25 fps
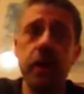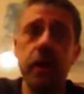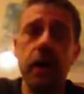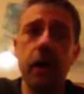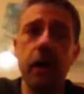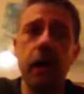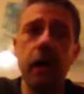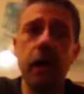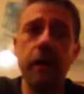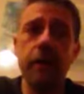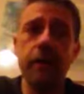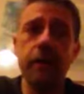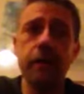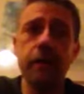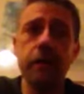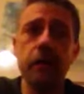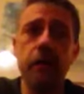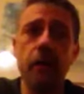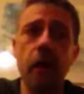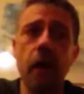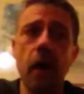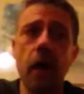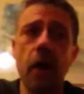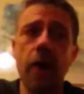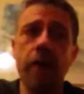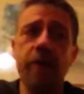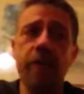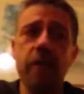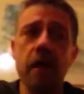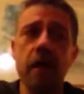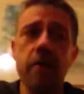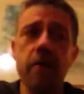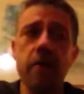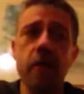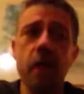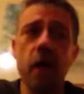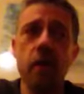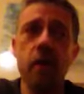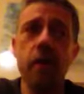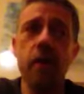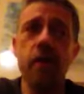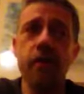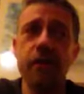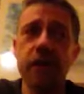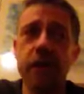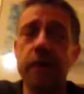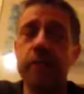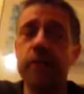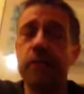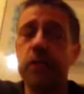not only would
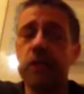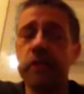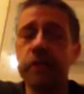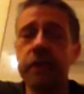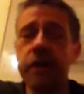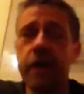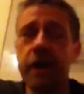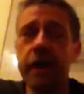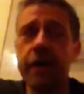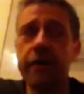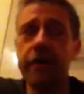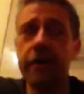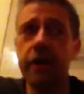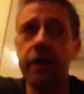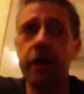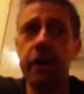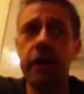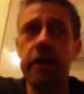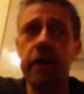they pull the lever,